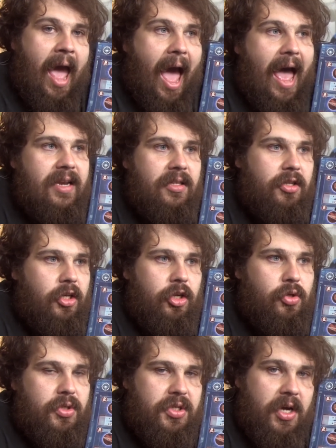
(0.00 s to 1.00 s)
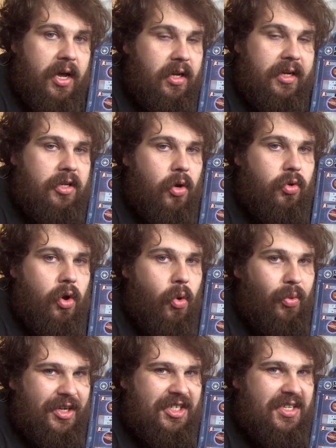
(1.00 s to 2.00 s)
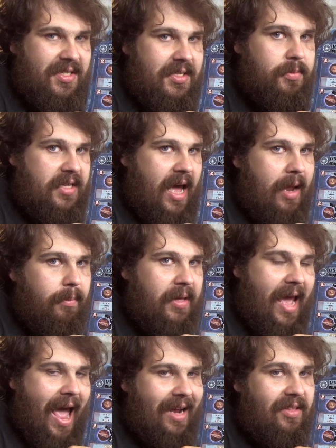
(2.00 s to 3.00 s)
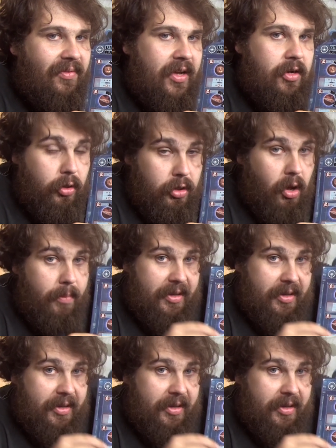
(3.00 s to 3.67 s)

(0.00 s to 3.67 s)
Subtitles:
And you certainly don't know which systems can be activated or not,